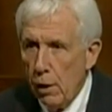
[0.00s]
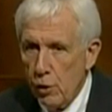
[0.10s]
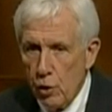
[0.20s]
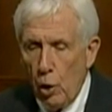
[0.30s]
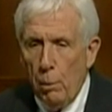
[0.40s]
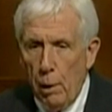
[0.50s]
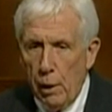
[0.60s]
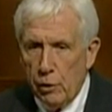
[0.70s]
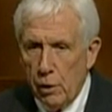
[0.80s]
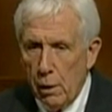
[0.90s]
So
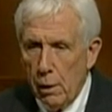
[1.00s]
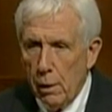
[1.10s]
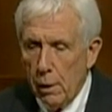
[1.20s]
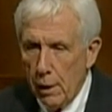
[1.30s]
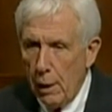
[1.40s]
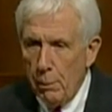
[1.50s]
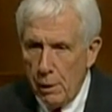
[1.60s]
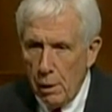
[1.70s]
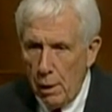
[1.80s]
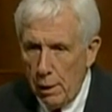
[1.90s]
much can be
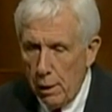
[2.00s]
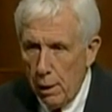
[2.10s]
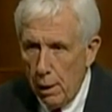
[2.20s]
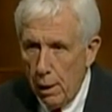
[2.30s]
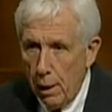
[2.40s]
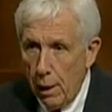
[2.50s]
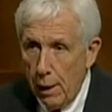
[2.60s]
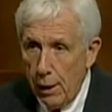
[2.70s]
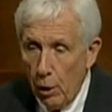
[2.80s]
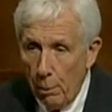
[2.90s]
done.
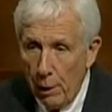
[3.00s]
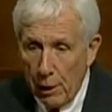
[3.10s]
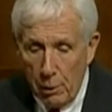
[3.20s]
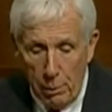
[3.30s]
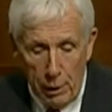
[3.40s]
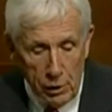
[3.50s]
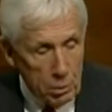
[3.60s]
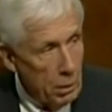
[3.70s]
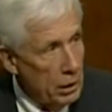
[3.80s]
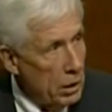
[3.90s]
And to yield back the balance
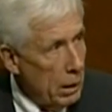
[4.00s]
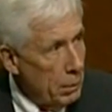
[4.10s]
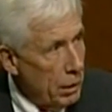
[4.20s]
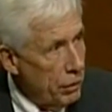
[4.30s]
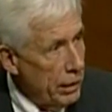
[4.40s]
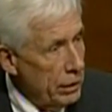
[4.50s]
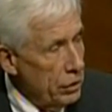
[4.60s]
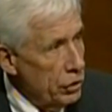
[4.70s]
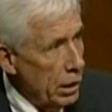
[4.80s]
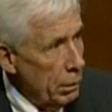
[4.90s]
of my time, and I thank
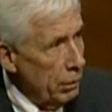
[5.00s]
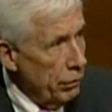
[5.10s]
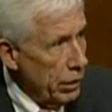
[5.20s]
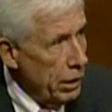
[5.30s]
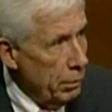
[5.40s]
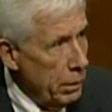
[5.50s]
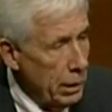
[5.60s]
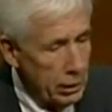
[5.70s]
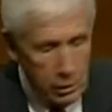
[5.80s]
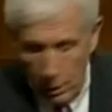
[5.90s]
the gentleman for giving me
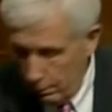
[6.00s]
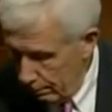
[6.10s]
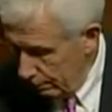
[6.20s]
that time.